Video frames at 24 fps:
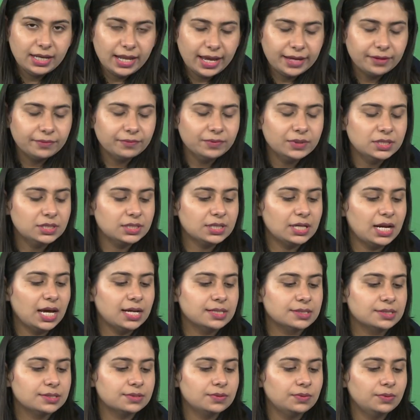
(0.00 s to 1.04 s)
language
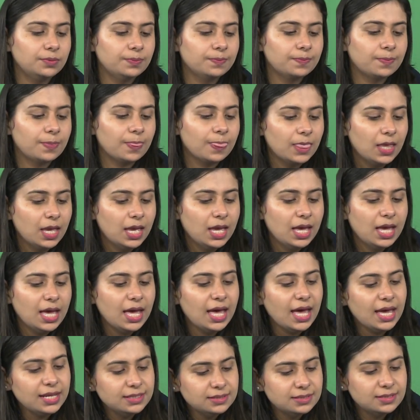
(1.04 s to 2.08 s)
classroom.
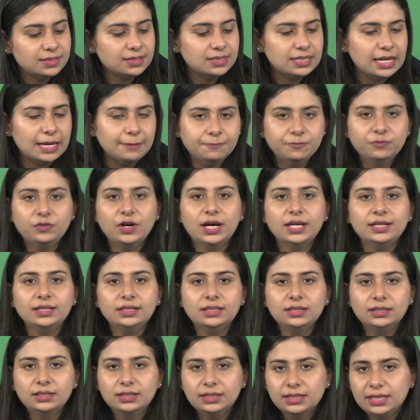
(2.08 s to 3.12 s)
At step
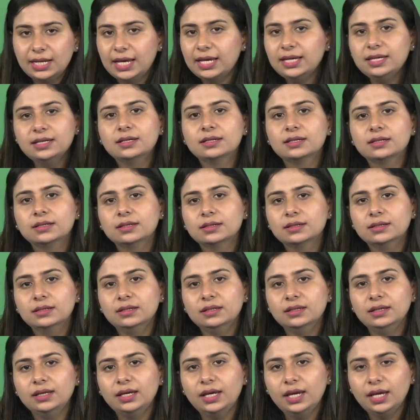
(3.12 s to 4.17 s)
one, like
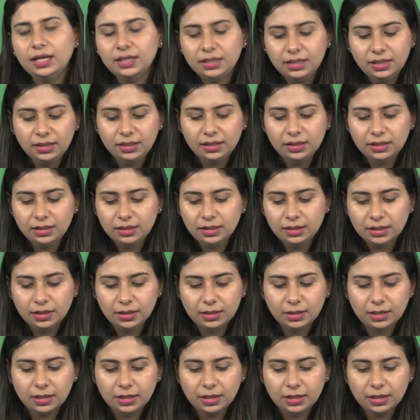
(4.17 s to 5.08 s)
any